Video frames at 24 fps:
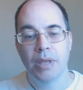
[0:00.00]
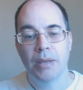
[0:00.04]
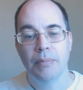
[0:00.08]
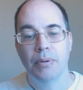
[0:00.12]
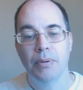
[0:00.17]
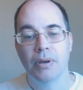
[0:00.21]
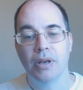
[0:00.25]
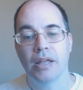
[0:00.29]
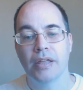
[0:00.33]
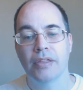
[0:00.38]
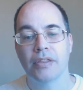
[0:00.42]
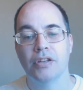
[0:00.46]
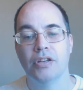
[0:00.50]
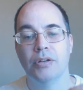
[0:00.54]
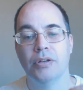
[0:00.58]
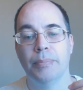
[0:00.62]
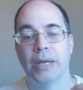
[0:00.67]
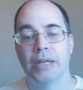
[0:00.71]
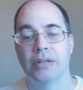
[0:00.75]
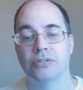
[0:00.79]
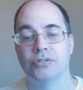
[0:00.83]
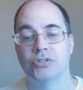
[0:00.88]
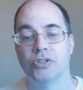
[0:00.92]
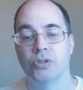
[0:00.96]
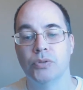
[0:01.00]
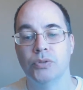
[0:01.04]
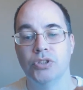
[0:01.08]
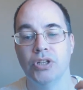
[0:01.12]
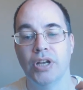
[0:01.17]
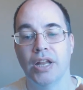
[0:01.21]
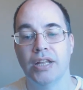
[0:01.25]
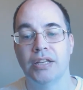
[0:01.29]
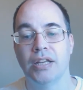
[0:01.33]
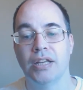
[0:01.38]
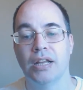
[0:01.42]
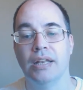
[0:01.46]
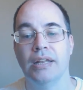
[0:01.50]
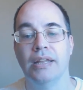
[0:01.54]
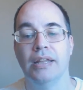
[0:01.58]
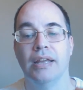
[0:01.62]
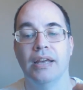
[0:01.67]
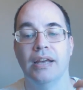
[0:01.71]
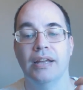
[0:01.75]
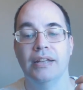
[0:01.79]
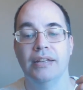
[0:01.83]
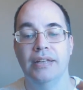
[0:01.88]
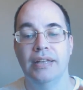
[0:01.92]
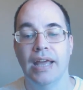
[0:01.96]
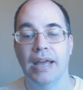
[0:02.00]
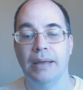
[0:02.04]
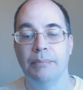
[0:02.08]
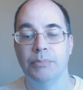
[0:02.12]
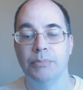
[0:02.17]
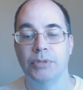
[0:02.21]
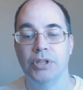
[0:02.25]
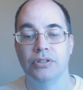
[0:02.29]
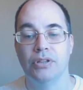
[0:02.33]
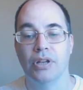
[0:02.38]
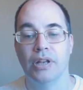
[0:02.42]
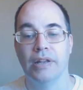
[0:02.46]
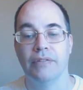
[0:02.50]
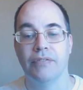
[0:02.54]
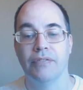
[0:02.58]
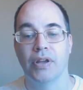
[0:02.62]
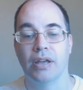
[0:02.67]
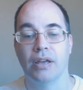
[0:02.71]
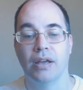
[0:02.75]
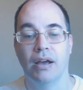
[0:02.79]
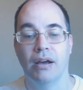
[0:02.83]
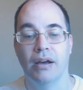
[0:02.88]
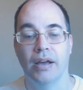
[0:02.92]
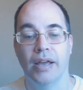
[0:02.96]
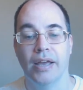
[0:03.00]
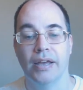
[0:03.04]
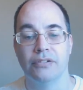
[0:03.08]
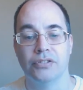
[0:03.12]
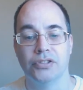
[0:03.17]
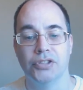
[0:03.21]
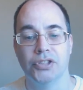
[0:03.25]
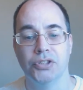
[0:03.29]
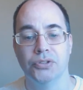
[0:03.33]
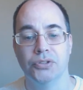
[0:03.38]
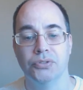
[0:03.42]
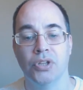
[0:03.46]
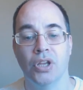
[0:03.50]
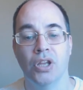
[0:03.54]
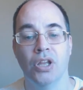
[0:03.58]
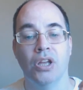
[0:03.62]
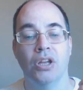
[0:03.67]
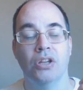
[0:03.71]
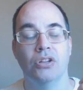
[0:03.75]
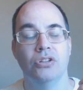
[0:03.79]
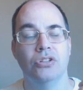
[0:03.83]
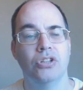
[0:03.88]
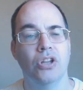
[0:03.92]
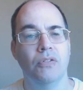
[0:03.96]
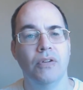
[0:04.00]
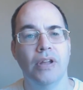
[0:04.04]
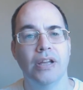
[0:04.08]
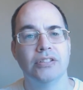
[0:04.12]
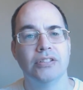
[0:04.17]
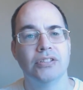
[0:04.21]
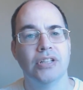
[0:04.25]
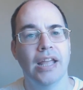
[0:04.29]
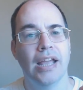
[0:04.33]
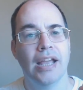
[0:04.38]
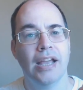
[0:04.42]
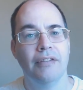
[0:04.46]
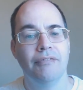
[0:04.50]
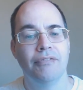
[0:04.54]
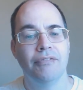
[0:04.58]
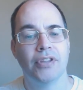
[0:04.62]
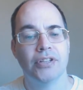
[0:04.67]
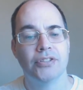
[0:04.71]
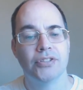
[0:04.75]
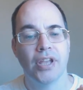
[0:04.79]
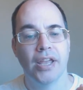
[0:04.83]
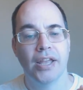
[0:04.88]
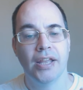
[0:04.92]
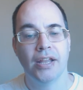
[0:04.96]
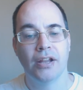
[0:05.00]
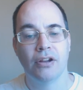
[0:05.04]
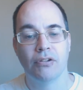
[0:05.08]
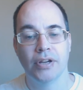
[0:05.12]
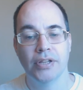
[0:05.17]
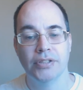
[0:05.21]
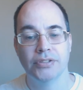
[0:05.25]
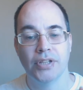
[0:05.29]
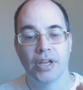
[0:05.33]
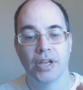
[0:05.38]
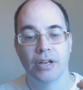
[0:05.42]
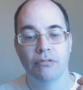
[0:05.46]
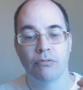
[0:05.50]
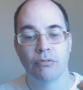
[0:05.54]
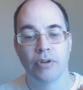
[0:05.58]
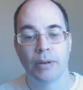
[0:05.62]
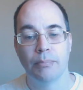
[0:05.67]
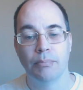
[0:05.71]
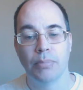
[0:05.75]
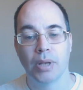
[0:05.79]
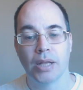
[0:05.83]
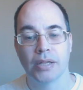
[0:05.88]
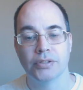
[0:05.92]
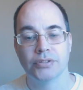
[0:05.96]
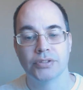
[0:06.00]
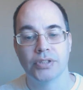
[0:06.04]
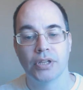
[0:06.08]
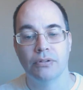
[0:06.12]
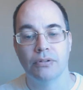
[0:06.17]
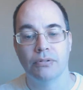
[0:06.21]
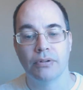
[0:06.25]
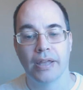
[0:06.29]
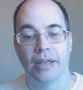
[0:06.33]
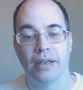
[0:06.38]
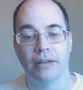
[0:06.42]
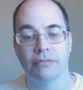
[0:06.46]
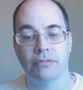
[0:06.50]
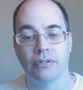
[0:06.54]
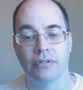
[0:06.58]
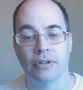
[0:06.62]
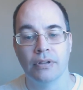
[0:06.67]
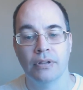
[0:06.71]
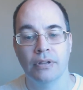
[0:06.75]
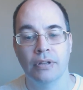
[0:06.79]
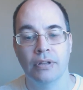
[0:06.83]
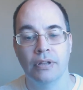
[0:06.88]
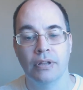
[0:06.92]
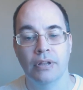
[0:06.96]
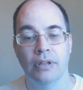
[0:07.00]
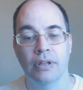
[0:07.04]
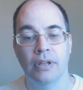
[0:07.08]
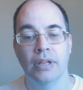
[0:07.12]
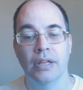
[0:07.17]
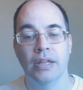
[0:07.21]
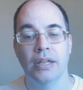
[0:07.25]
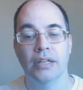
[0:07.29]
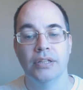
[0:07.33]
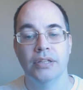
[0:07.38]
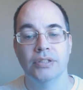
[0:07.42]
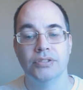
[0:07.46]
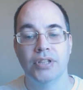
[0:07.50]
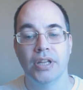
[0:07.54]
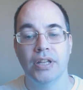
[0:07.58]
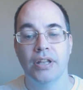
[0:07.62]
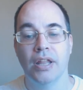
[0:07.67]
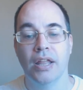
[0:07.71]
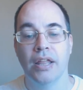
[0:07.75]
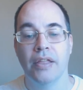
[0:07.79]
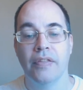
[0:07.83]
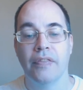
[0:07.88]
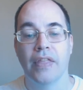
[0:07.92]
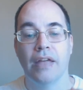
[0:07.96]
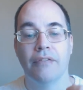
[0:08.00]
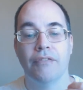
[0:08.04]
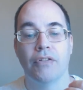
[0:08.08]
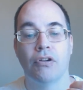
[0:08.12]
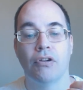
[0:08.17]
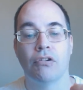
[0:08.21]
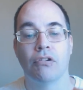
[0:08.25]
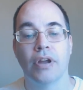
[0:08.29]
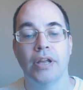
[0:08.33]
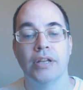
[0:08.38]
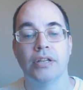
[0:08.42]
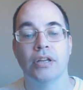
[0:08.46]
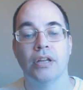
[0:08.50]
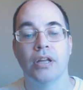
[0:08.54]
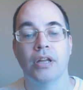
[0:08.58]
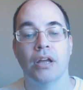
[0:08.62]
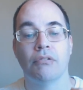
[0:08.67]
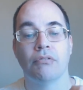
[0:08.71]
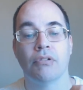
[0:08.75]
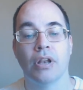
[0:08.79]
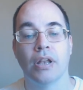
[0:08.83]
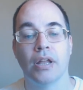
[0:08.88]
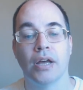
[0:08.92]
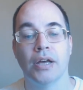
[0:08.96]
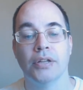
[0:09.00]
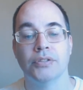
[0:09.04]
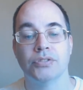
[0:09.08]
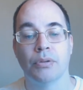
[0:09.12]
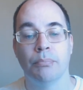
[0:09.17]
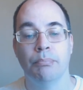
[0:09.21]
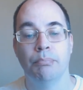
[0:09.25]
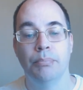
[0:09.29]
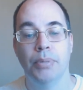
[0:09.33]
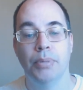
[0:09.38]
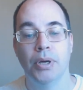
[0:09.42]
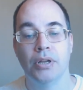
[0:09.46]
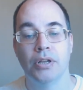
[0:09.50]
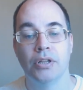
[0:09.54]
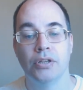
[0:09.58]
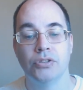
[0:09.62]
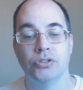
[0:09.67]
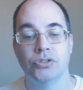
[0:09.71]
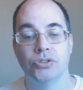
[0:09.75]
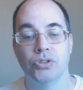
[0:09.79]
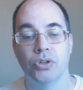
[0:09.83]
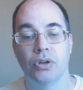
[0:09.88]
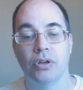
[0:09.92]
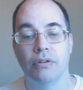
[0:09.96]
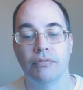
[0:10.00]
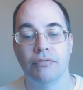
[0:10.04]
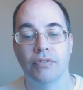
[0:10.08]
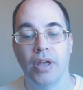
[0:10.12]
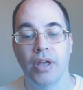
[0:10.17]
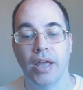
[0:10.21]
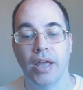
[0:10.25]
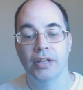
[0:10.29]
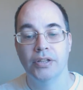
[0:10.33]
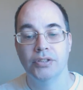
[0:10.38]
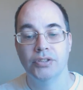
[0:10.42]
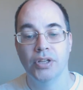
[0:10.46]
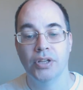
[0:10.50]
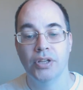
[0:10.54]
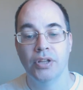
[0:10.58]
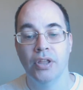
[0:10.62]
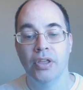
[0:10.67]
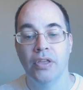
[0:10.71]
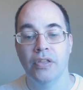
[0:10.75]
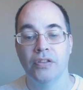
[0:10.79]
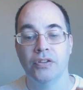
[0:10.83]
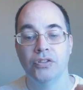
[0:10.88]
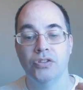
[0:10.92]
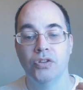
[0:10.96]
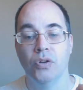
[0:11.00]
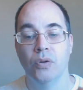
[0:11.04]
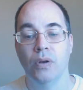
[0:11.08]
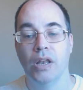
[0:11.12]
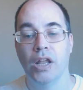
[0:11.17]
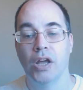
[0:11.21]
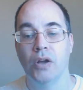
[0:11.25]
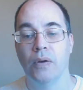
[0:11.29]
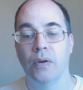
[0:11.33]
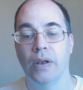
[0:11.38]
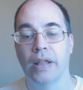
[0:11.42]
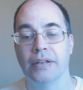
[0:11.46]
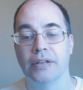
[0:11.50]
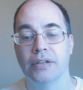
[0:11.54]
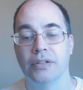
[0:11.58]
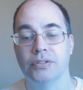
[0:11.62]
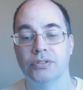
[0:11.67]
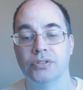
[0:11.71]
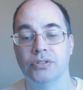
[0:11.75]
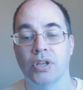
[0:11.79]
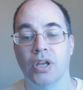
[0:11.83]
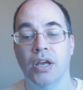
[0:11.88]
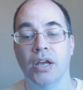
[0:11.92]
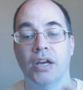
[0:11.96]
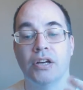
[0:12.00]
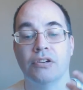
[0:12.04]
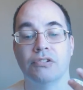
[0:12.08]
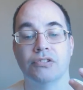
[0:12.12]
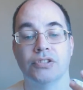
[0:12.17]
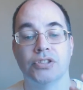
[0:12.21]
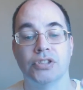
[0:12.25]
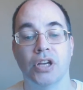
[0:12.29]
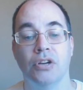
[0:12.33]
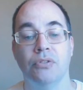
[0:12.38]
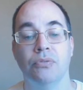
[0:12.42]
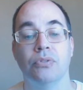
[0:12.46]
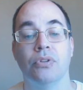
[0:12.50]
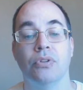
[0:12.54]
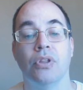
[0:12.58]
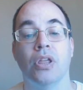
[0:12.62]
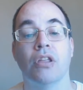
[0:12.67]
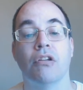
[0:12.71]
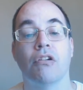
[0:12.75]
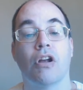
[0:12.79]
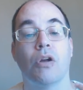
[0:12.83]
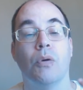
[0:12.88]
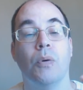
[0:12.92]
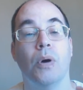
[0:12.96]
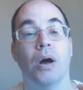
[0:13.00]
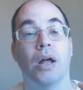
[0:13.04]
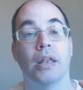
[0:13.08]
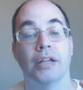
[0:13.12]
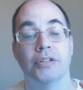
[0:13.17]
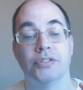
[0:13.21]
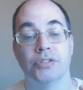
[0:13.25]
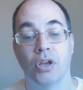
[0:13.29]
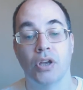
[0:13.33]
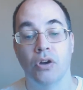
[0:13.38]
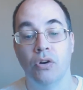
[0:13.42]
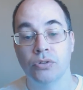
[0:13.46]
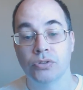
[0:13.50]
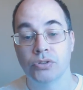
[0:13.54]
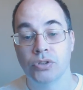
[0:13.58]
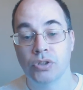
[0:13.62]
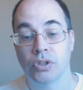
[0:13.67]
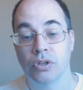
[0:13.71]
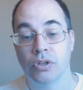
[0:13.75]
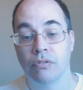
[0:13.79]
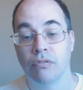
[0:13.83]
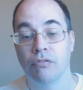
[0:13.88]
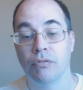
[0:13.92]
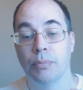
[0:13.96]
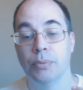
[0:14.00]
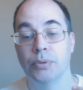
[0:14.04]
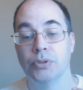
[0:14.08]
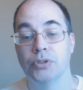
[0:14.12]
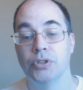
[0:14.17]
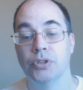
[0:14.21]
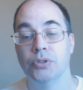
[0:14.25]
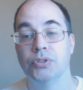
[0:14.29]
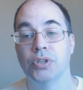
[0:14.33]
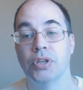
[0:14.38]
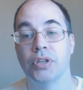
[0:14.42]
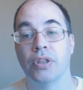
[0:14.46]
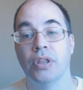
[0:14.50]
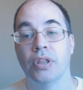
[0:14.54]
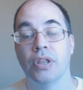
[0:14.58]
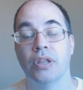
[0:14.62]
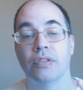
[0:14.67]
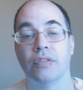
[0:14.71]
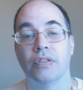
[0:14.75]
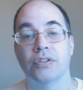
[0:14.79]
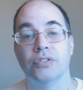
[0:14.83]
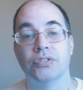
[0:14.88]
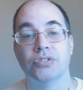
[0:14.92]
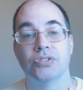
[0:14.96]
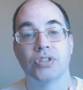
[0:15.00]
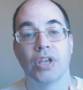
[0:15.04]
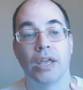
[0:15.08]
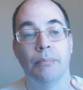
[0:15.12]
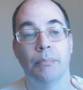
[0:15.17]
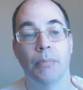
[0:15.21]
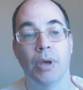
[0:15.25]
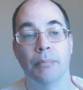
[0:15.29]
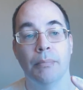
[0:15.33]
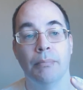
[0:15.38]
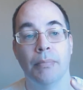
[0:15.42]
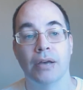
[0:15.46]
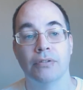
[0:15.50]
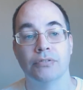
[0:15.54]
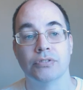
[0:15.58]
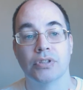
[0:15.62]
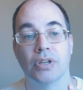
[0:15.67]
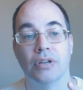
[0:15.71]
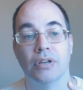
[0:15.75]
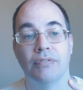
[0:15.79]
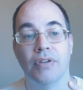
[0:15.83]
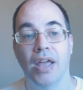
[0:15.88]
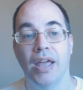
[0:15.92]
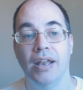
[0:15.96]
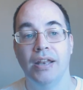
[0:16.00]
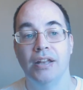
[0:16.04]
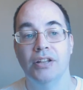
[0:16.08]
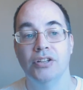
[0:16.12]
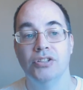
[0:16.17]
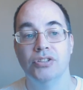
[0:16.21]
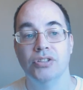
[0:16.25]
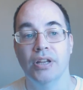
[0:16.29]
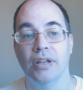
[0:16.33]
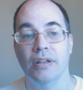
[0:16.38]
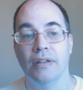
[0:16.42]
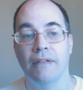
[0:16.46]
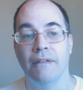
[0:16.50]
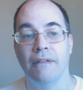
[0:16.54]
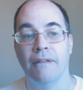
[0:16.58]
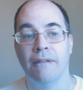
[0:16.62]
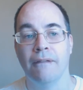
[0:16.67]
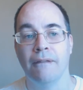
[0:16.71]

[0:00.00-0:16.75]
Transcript: people like the Tibetans who genetically adapted to living at high altitudes don't actually have this increase in red blood cell count. Instead, they have a greater reliance on burning sugar energy than do lowlanders. A result, require less oxygen, reducing the same amount of energy.